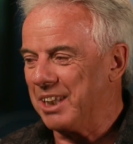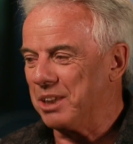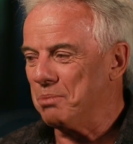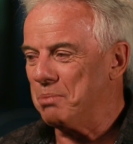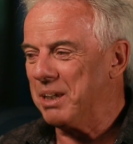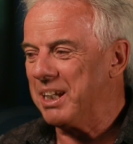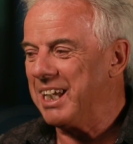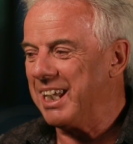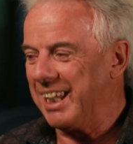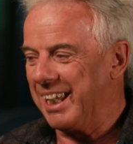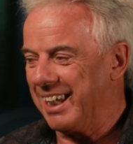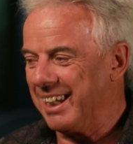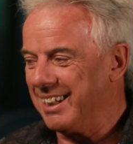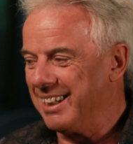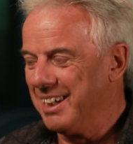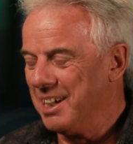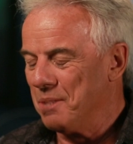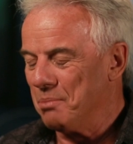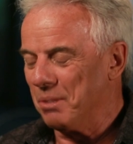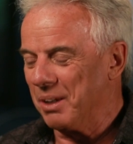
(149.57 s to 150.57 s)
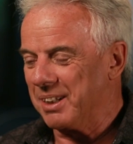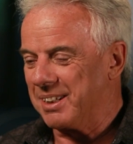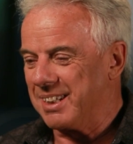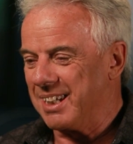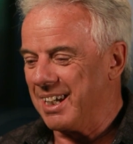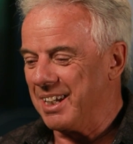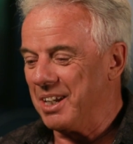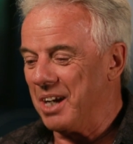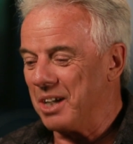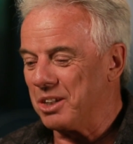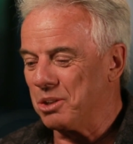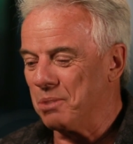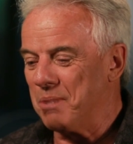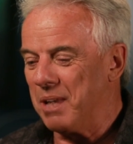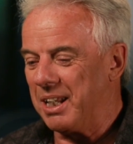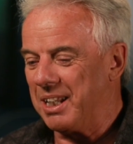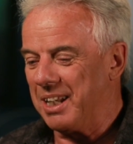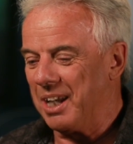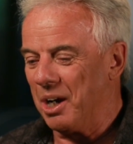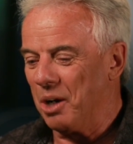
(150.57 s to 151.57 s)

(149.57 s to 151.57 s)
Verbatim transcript: at the beginning, but uh, not too many